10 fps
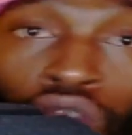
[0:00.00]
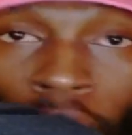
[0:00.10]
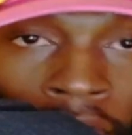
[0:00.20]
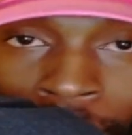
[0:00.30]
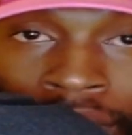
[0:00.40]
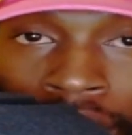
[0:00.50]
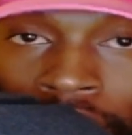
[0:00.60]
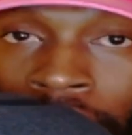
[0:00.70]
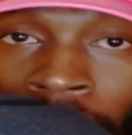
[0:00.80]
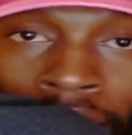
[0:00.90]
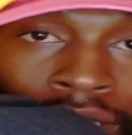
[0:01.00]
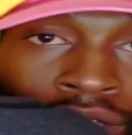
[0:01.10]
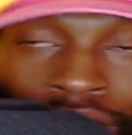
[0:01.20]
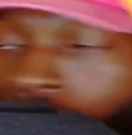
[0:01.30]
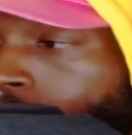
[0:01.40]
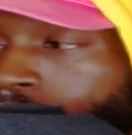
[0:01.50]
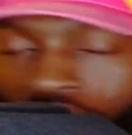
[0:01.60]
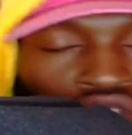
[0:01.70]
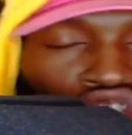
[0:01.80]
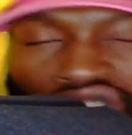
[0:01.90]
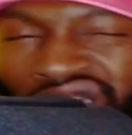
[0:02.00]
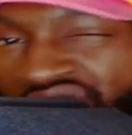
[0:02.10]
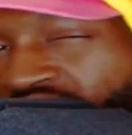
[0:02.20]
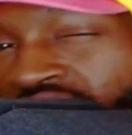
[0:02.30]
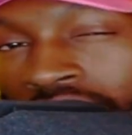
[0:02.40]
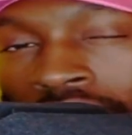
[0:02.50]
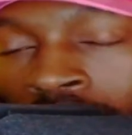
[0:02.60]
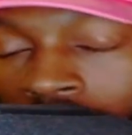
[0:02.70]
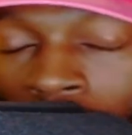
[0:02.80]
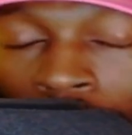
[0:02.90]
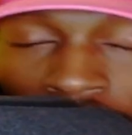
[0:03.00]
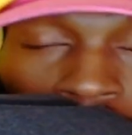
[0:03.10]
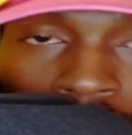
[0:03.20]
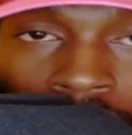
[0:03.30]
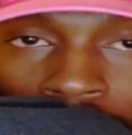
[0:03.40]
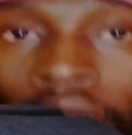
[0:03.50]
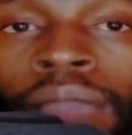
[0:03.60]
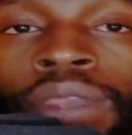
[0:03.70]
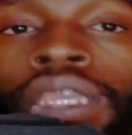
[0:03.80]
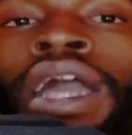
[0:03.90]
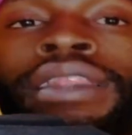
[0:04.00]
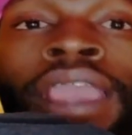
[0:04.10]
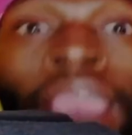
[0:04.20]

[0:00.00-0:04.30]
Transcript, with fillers: Are you happy that he got his just due, or the beats? You happy he got